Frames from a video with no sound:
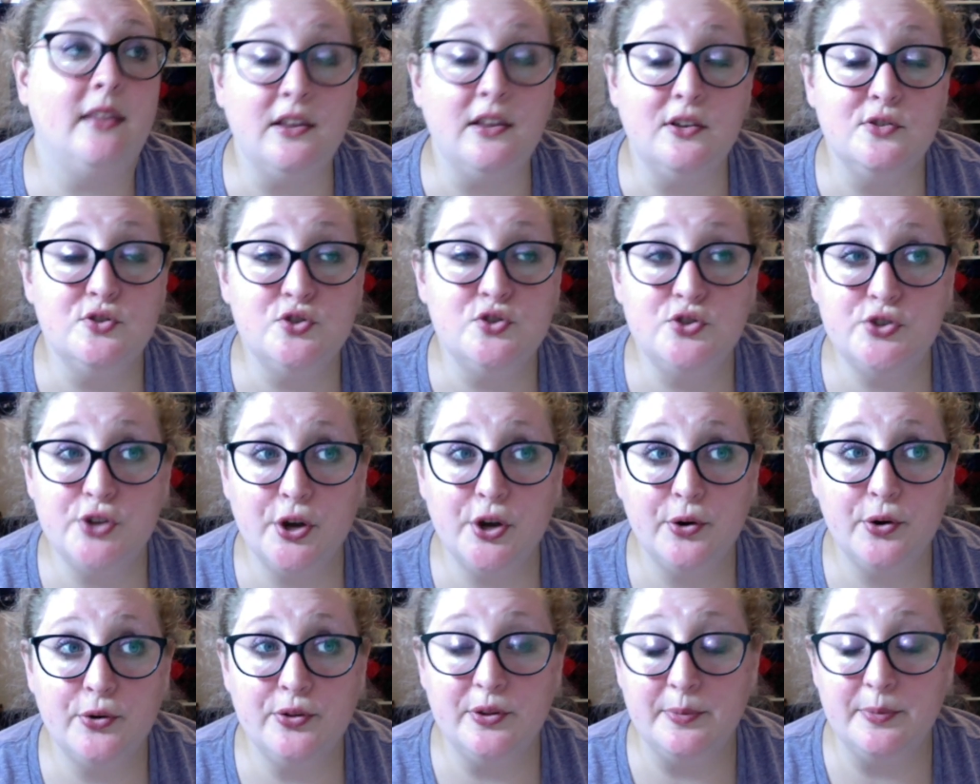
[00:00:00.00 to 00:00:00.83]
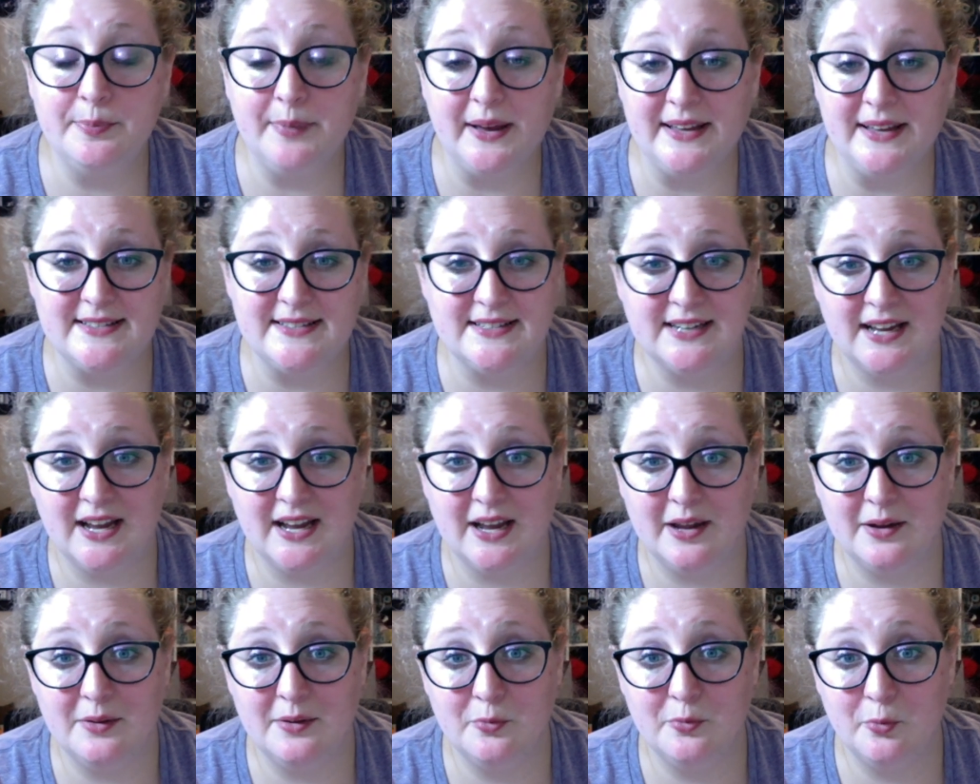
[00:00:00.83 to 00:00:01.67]
So the best
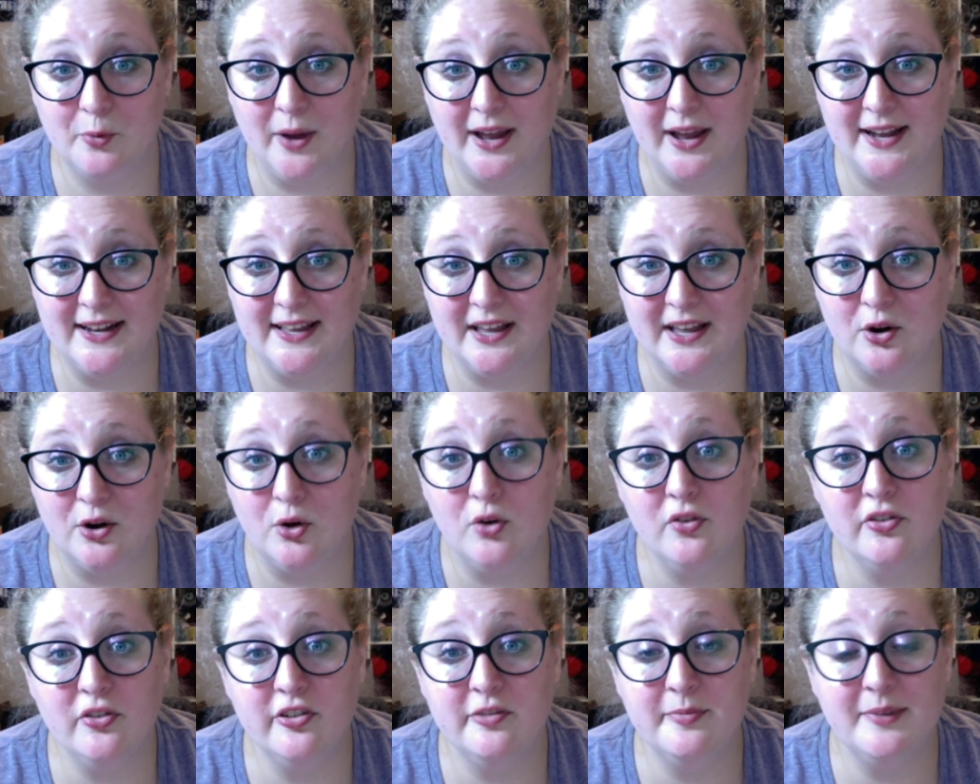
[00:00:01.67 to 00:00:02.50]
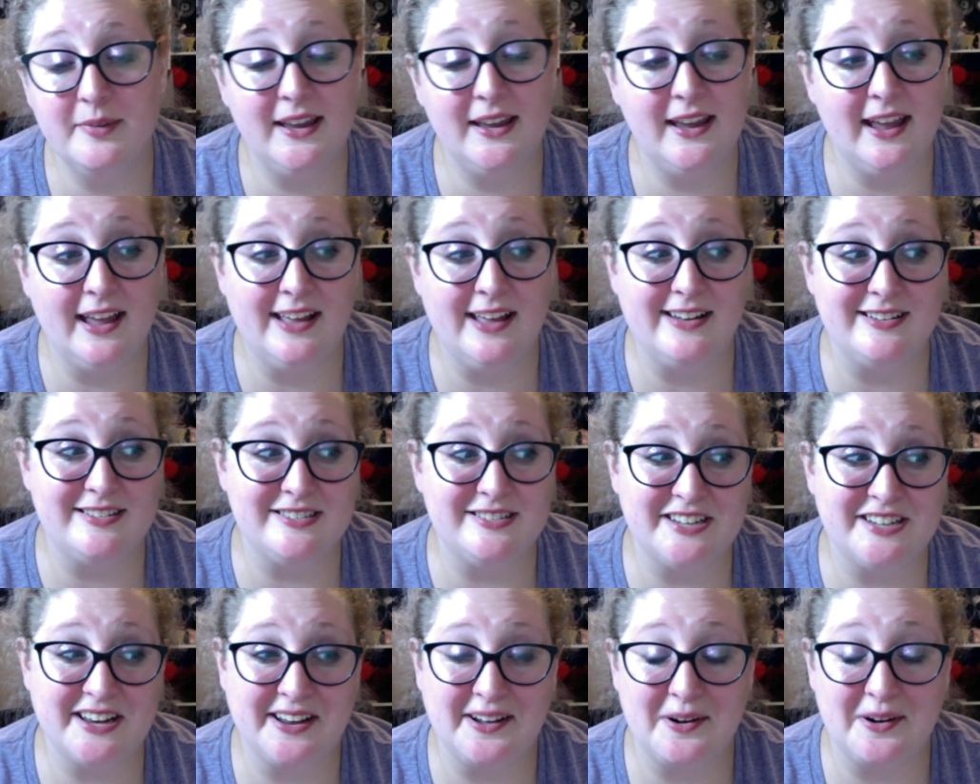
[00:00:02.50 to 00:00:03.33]
way to get a hold of me and to
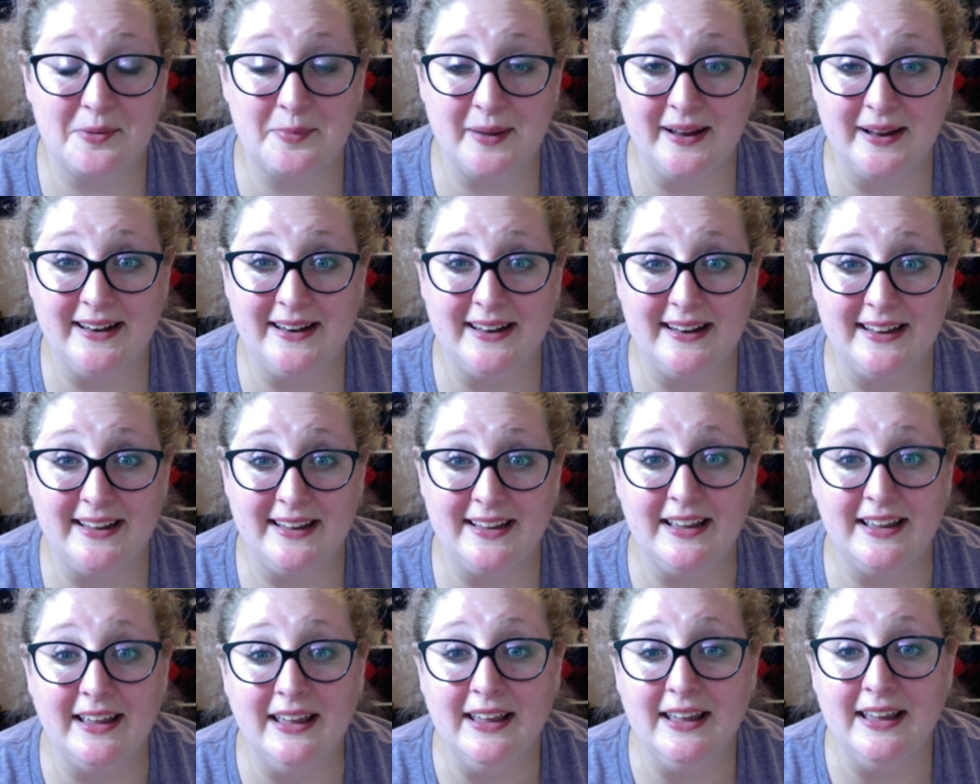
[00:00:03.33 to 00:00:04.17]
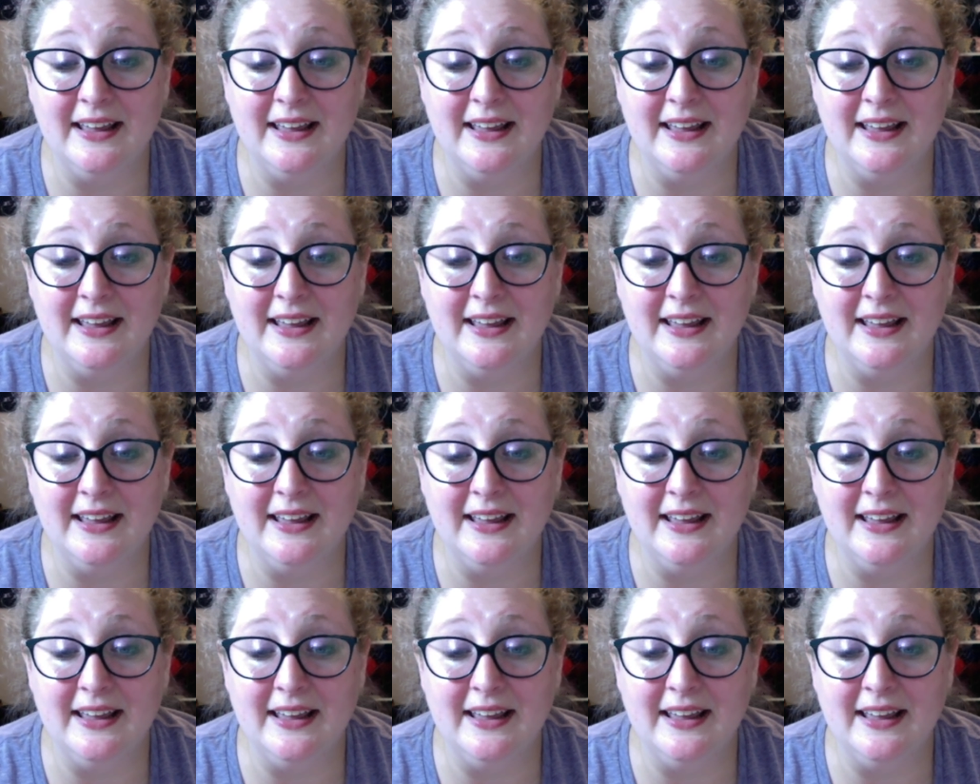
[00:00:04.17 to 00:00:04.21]
check out my knitting